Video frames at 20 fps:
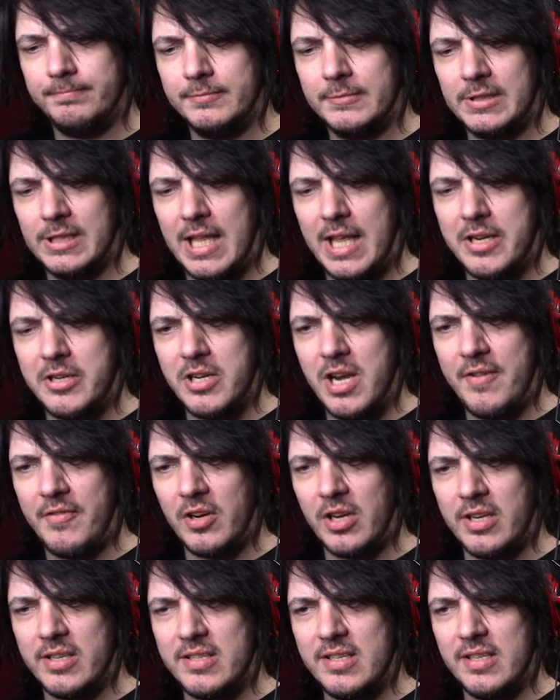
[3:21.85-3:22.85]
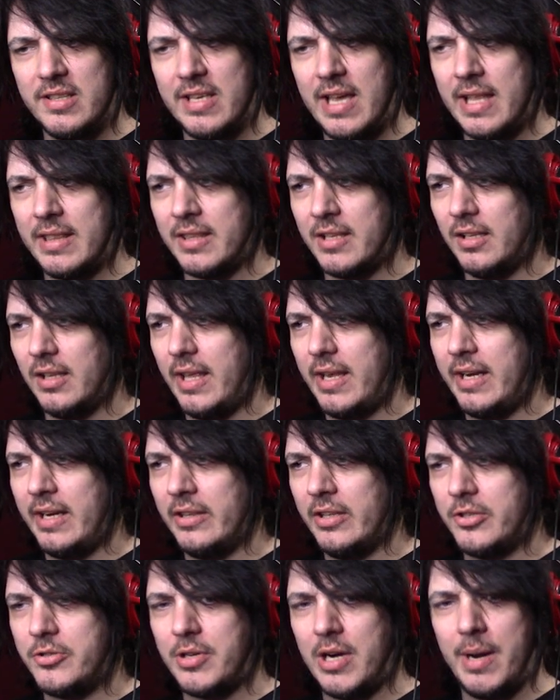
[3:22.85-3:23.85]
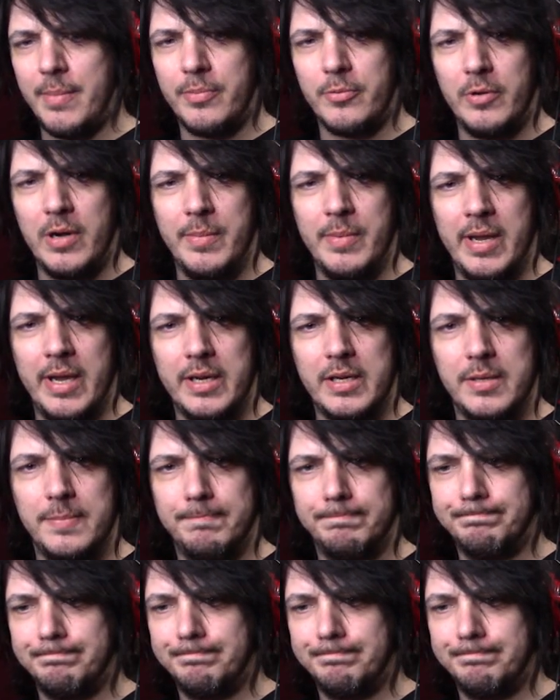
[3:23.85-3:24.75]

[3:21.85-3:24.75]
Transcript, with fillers: Glad you're never going to see that in the Lady and the Tramp remake.